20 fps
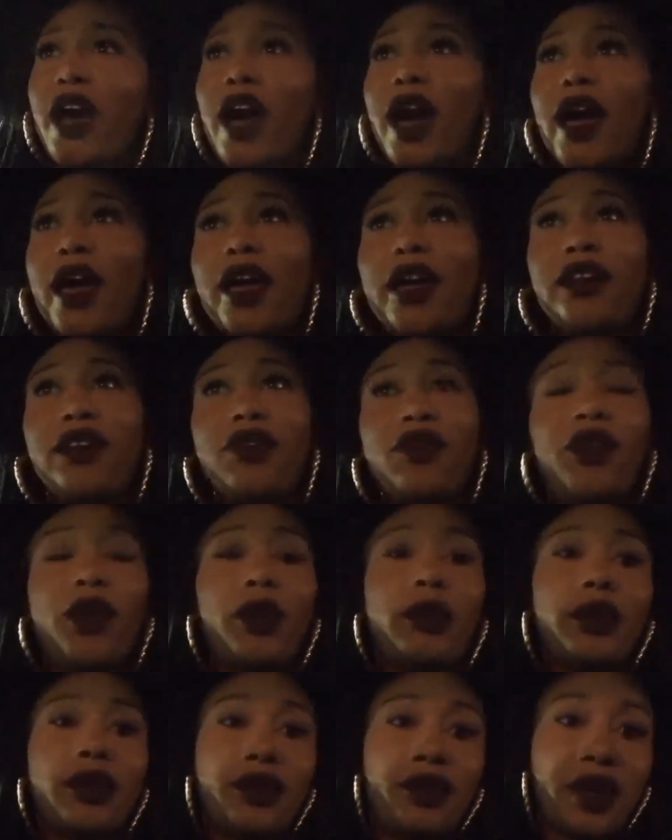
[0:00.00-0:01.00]
I had to
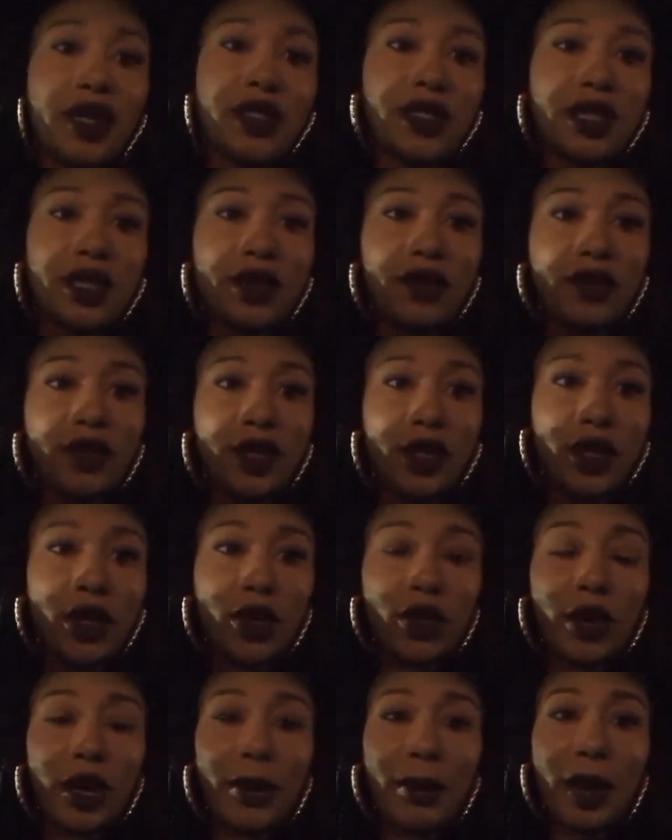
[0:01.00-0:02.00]
film the rest of the
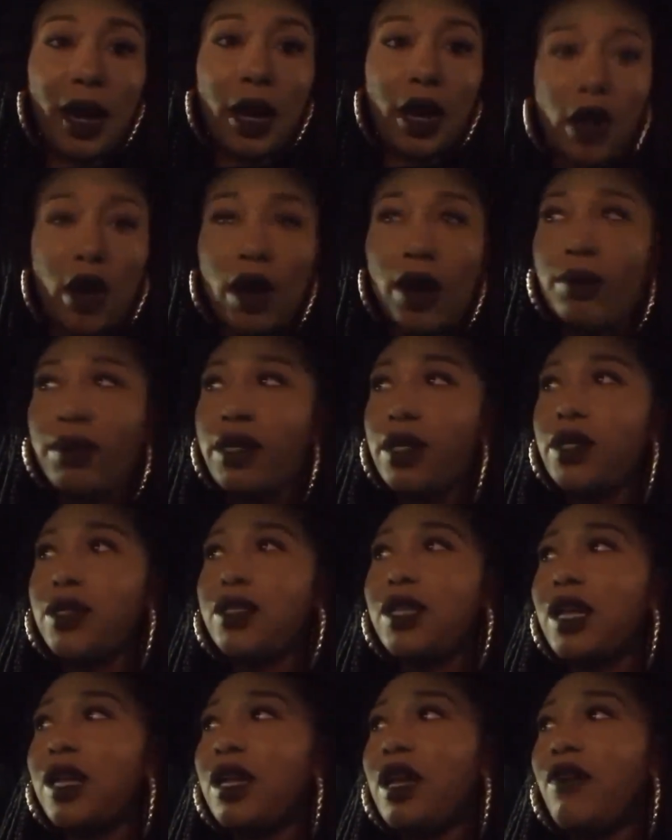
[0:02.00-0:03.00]
video in my car because
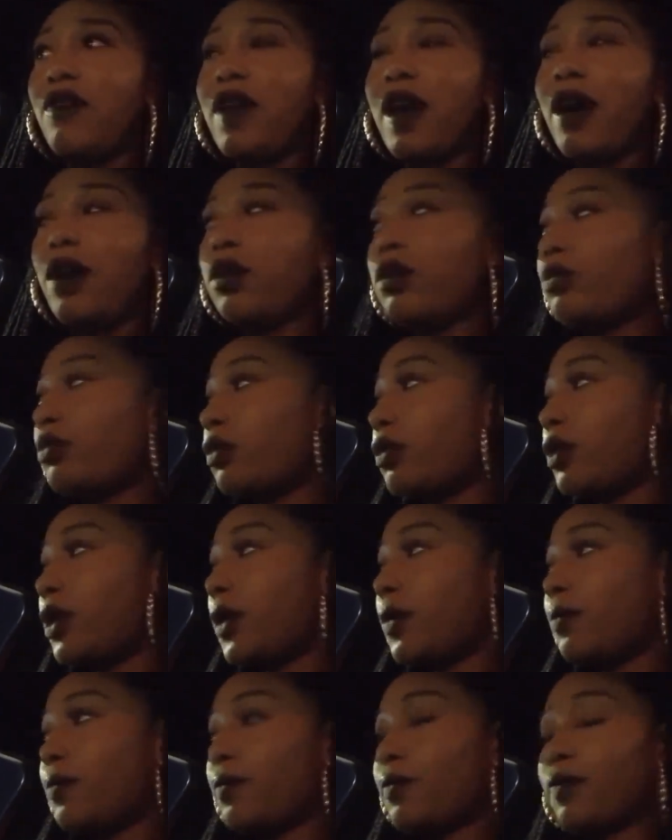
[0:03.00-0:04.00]
I left out a
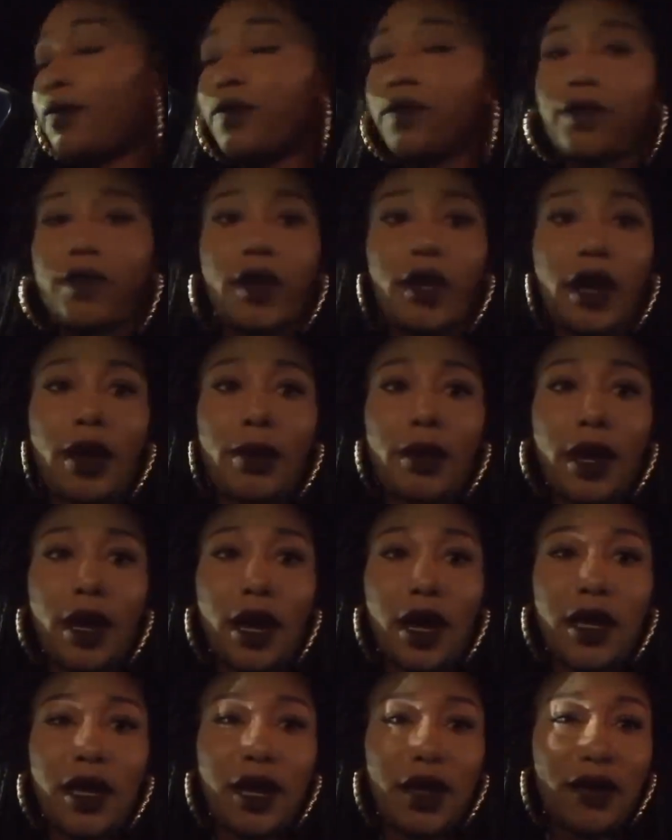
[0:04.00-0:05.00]
point.
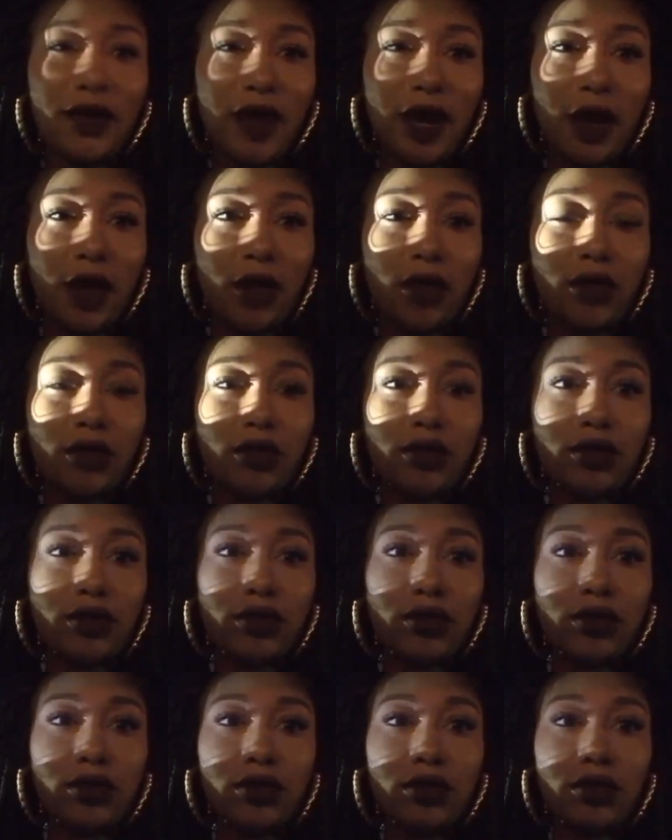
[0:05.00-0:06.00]
I left out
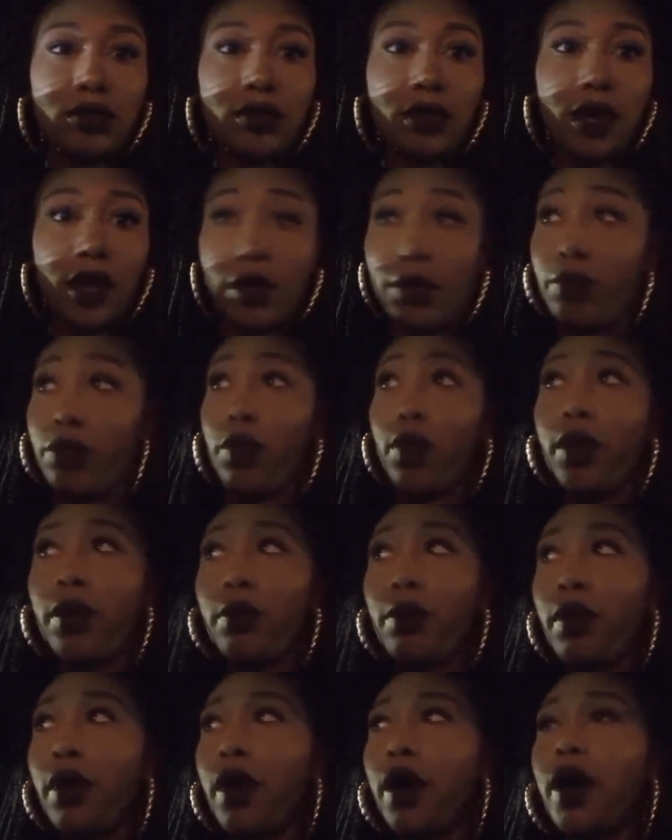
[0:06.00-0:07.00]
an
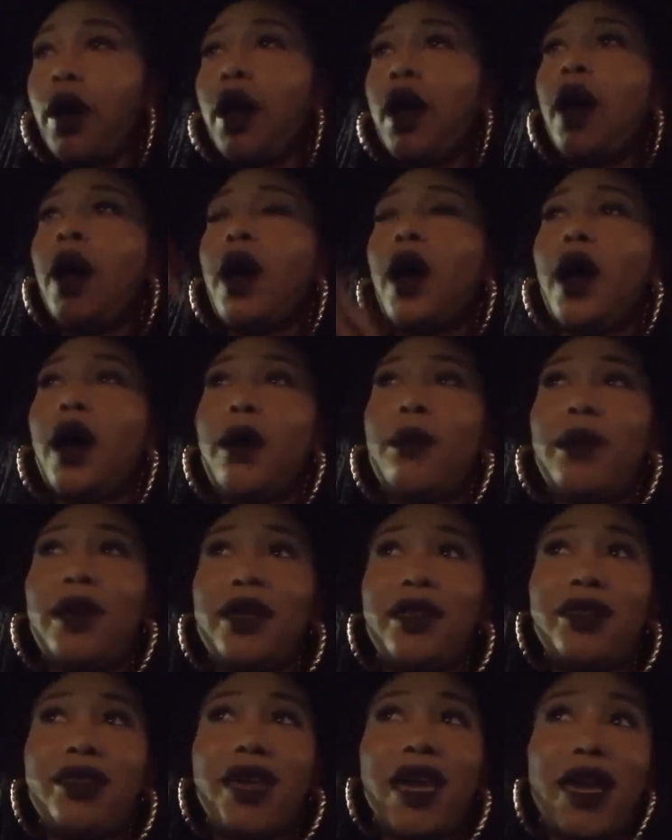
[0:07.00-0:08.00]
important part,
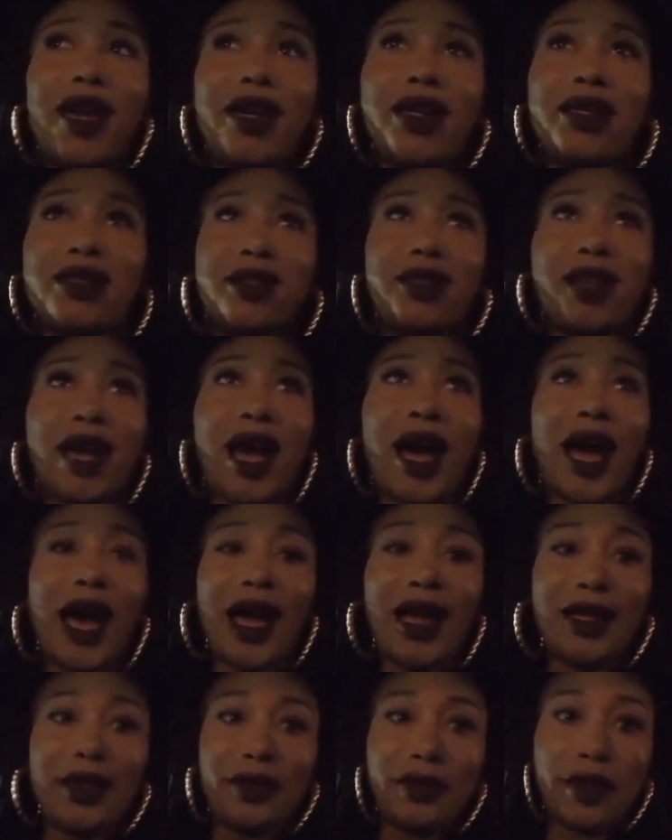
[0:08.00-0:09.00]
and that is the
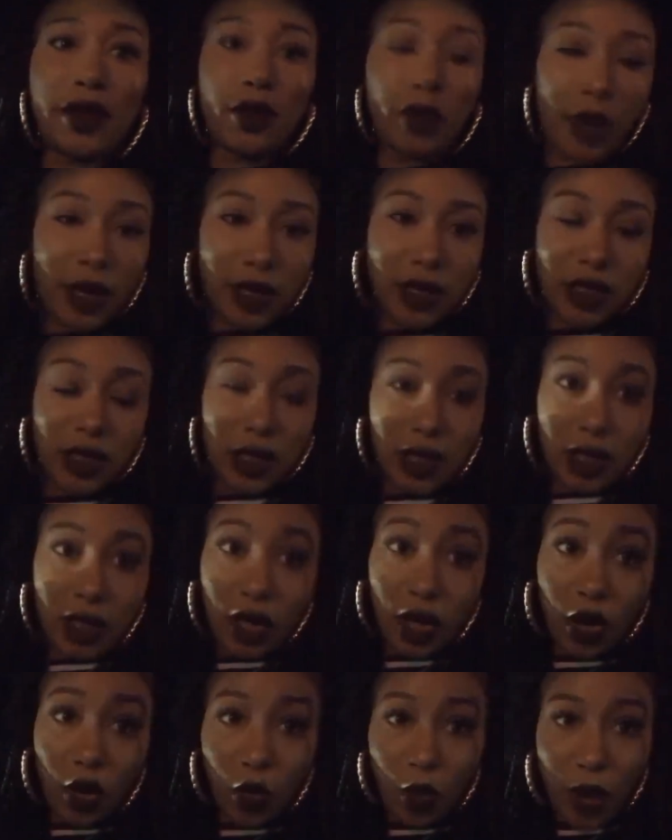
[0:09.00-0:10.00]
highly requested
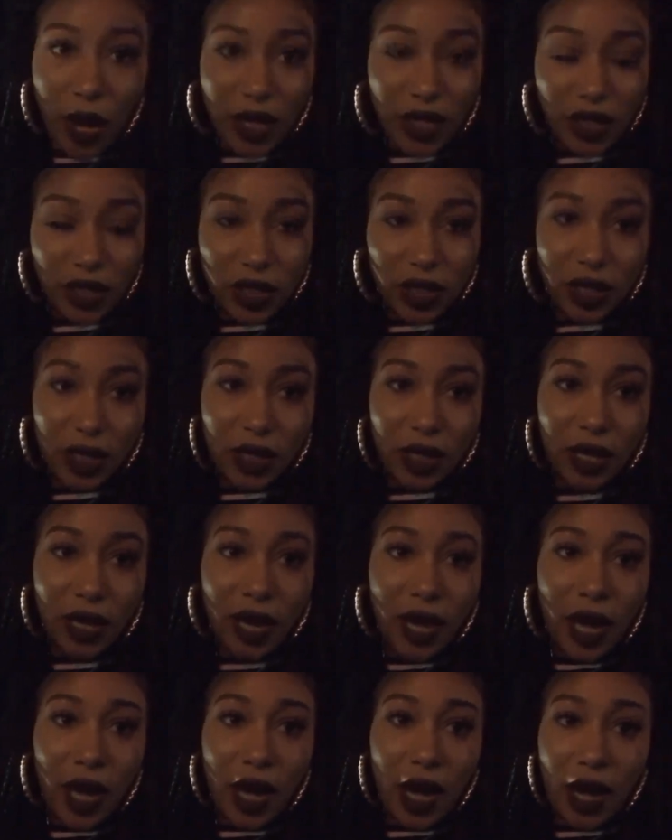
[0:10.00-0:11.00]
question.
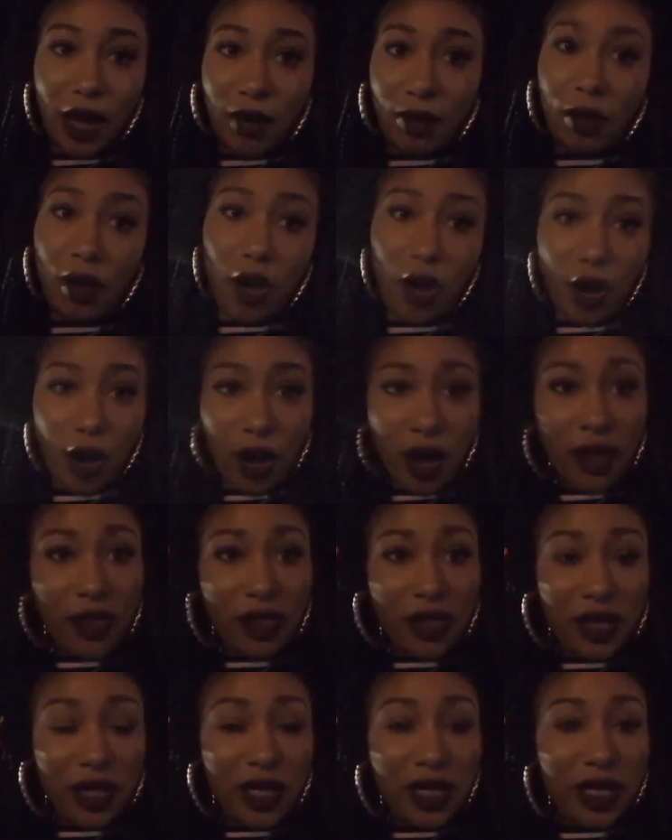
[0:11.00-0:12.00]
Are
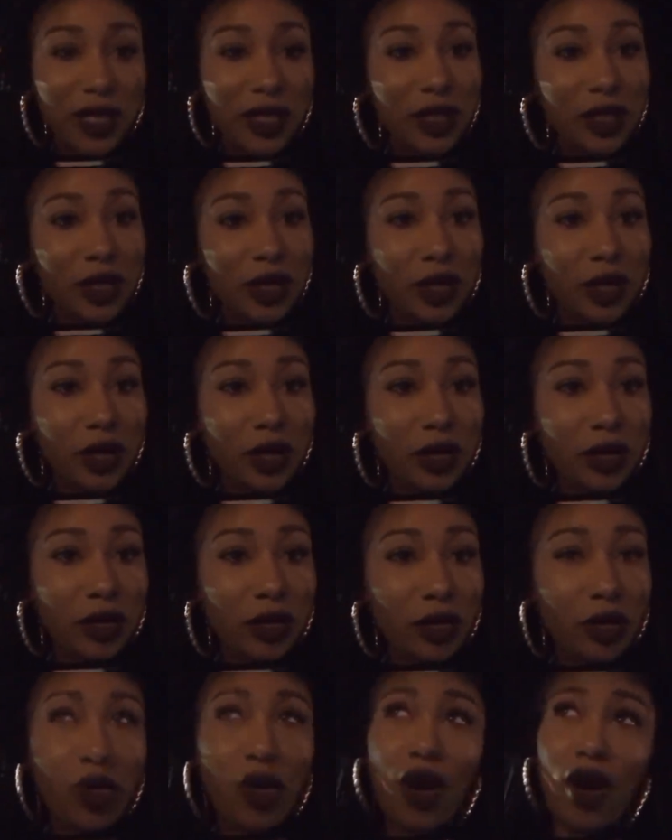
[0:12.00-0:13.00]
these,
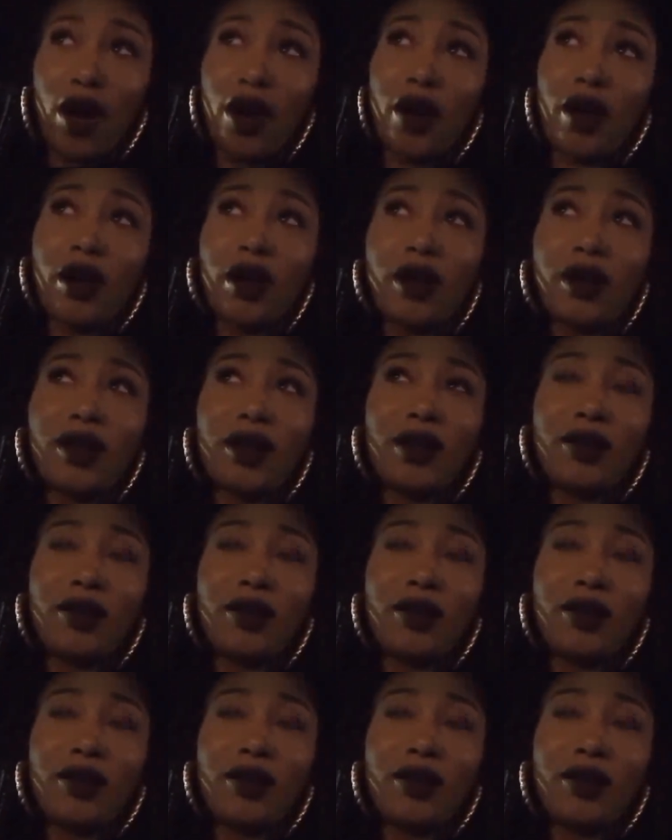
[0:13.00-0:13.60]
but